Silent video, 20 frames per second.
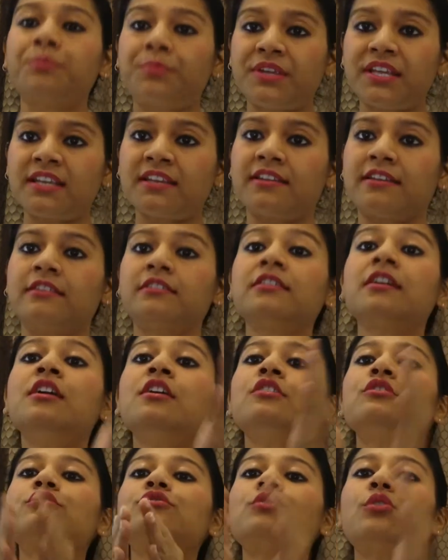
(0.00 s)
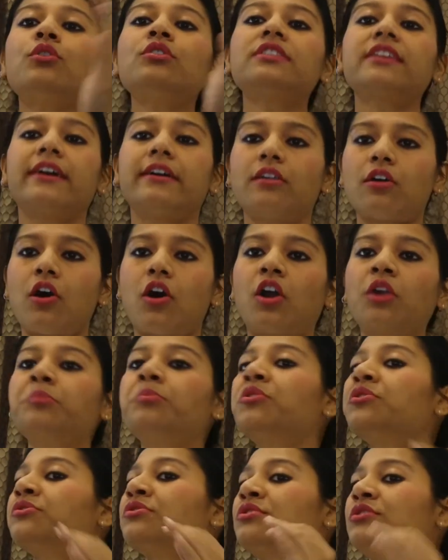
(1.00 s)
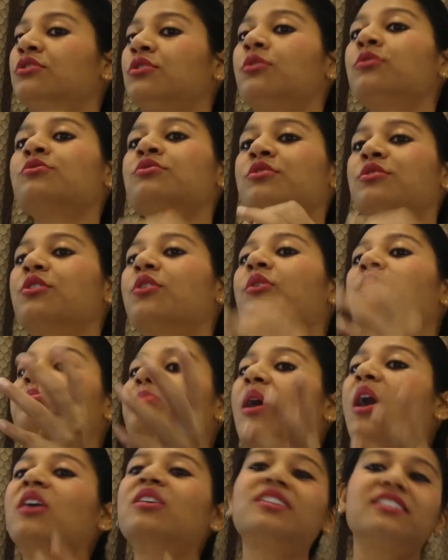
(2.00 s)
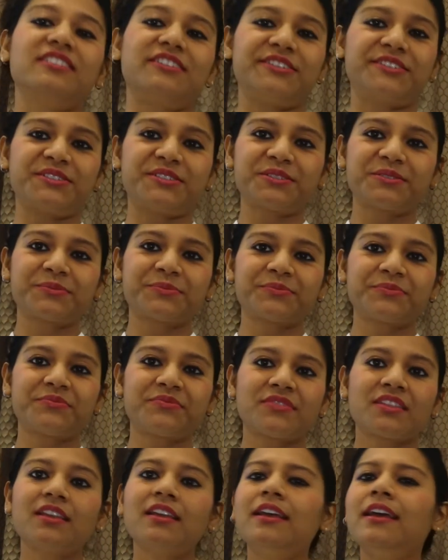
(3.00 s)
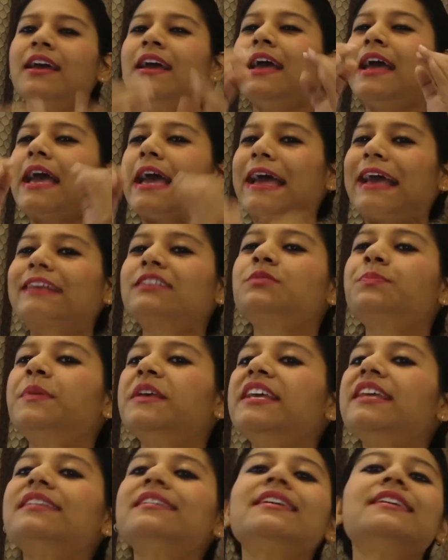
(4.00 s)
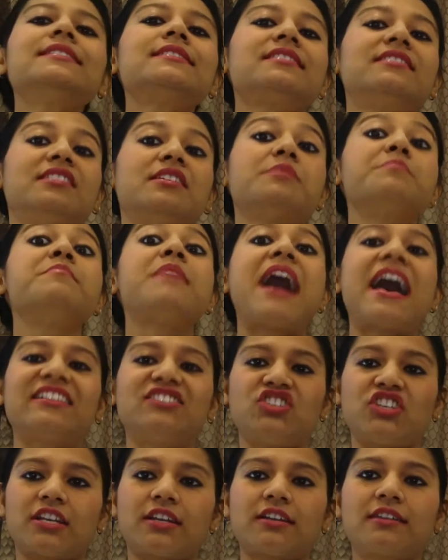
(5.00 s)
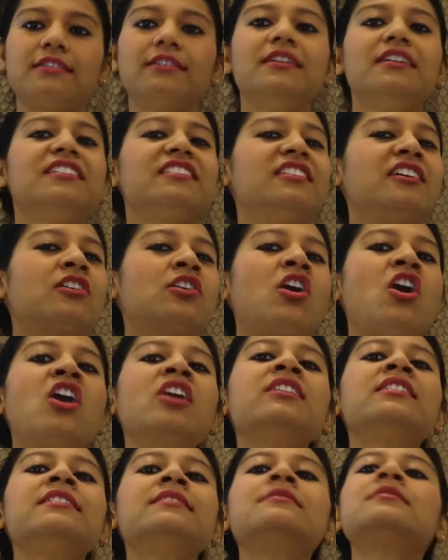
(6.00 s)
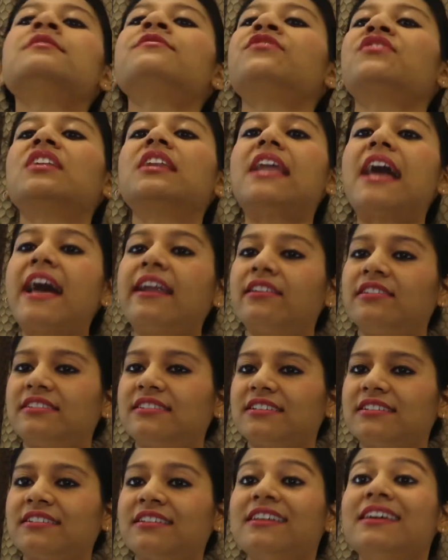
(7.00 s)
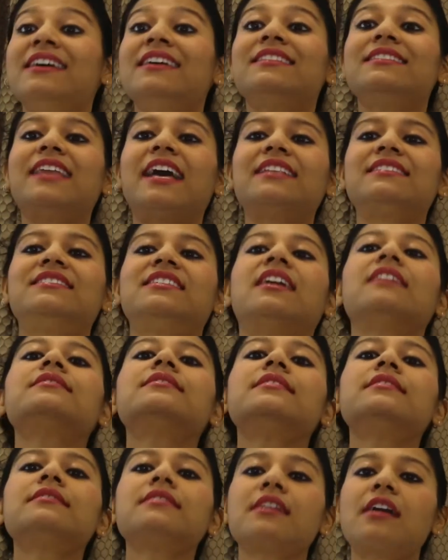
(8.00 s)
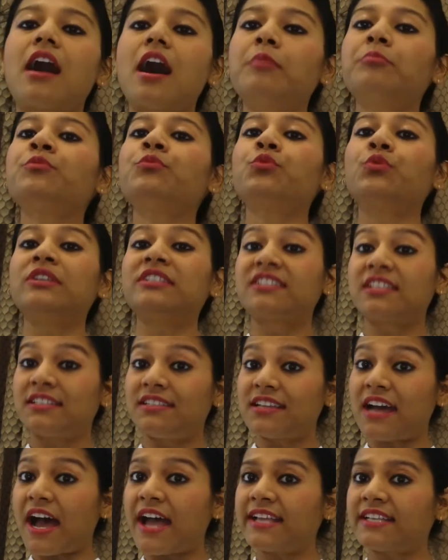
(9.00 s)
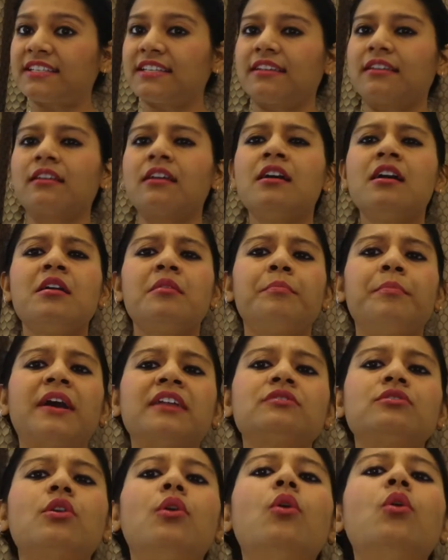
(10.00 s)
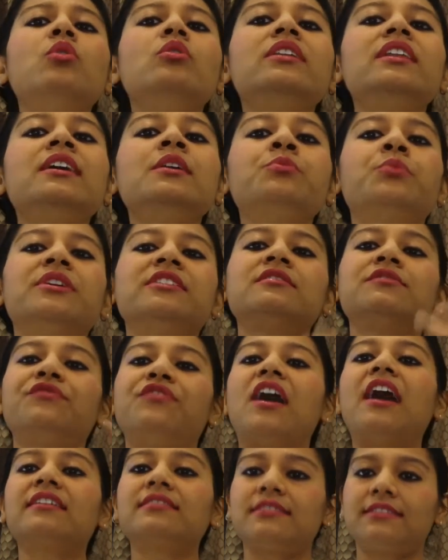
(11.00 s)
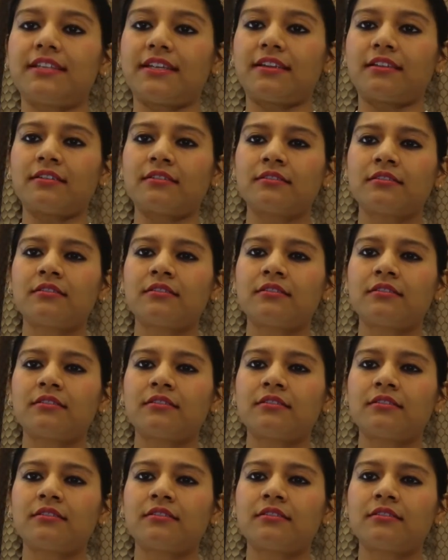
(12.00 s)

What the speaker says: period so their hormones don't go bonkers. Experience the magic, the cognitive clarity that doesn't come with dieting but only with fasting.